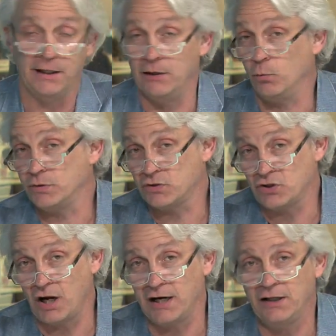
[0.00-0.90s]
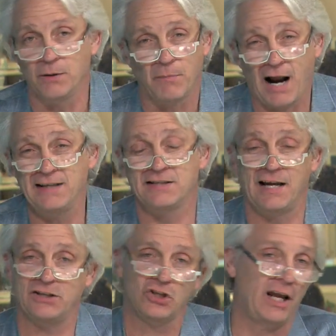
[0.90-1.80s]
It was stunning. The
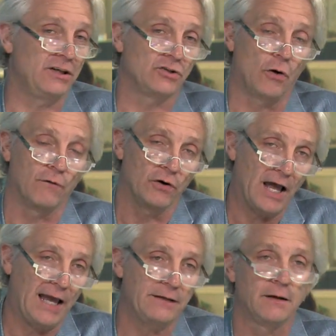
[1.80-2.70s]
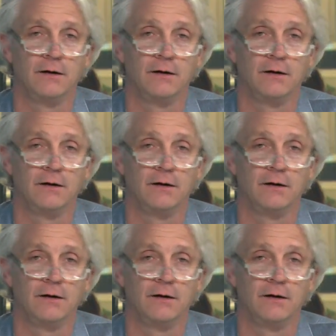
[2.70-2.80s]
mindset changed overnight.